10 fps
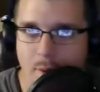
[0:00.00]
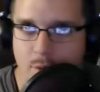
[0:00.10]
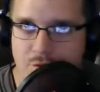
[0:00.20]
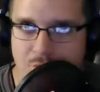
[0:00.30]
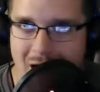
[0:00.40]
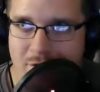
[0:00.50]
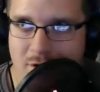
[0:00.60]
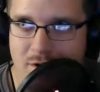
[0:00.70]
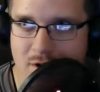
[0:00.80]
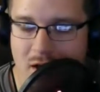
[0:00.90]
would
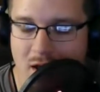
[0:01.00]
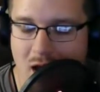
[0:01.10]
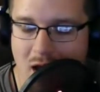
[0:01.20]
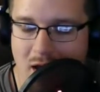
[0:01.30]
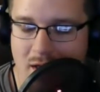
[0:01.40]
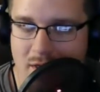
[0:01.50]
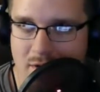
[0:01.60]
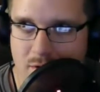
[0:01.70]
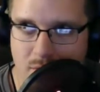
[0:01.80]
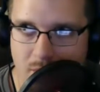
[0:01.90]
rather
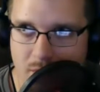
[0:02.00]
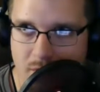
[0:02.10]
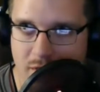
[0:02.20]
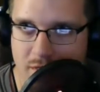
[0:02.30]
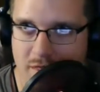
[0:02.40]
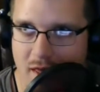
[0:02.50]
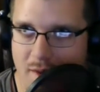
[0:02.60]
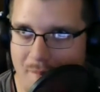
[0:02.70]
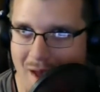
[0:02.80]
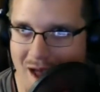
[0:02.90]

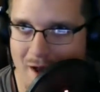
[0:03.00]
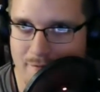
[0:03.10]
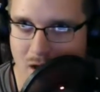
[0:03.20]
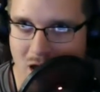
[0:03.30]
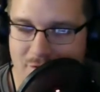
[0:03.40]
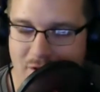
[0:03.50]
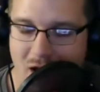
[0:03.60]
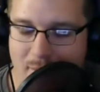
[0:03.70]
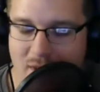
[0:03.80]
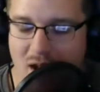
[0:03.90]
them have.
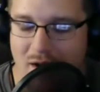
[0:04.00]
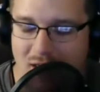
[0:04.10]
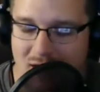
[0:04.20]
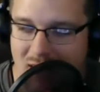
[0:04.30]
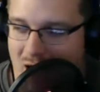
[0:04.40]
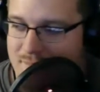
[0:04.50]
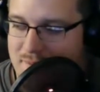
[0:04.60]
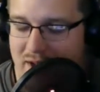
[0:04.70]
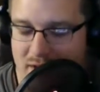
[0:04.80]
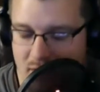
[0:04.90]
I'm
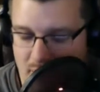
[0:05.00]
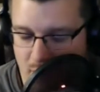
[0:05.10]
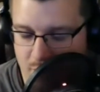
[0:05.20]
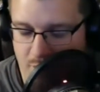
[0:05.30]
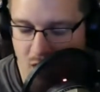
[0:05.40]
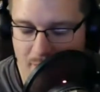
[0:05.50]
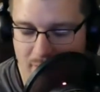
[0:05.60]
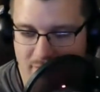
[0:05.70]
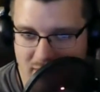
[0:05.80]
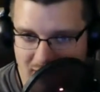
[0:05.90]
getting another
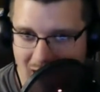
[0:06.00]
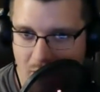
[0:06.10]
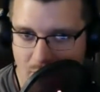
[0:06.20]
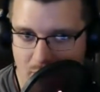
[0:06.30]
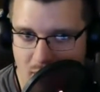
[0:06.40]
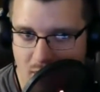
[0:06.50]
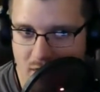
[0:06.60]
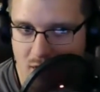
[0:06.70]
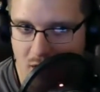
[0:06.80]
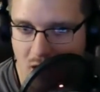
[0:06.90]
copy of it now.
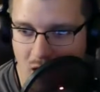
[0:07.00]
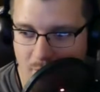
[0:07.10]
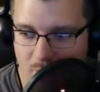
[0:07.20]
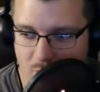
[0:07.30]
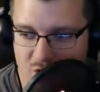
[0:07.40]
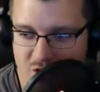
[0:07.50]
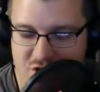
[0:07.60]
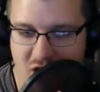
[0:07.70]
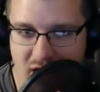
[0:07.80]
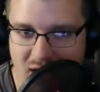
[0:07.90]
Where you're
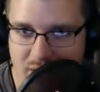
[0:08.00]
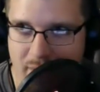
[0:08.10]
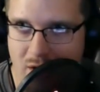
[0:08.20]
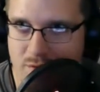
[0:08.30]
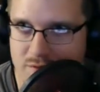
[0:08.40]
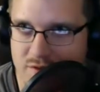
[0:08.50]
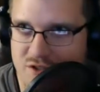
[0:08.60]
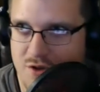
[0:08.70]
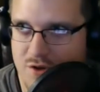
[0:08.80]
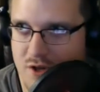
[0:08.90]
talking about the
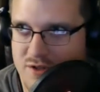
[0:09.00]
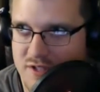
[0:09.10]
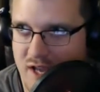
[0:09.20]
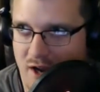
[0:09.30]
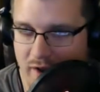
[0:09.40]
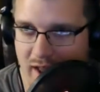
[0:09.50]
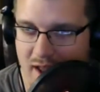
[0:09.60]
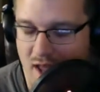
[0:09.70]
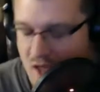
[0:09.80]
studio saying, okay,